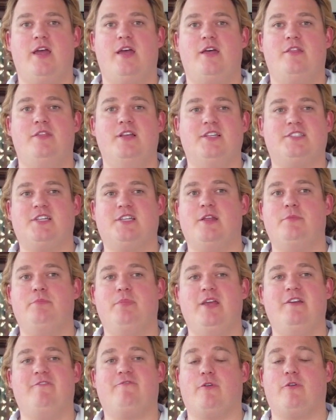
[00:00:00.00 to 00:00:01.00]
This can
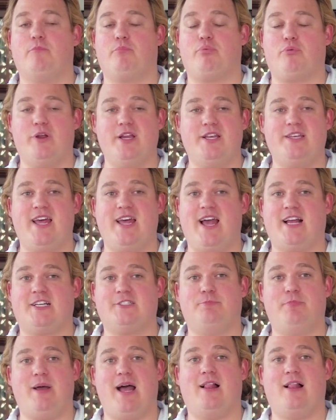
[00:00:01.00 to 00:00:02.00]
be from pre-tax
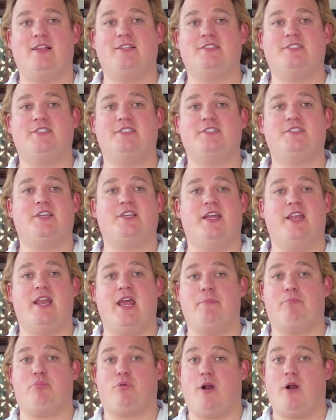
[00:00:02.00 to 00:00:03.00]
balances in
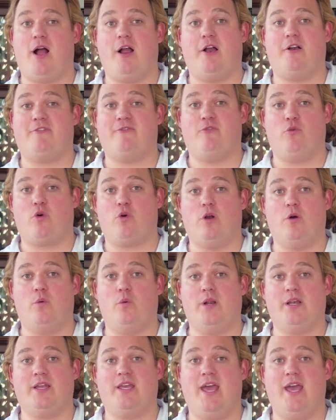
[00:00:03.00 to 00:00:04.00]
a prior
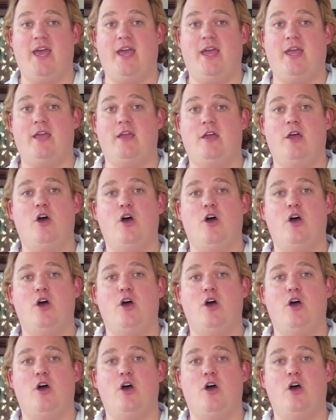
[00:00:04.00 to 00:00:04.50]
401k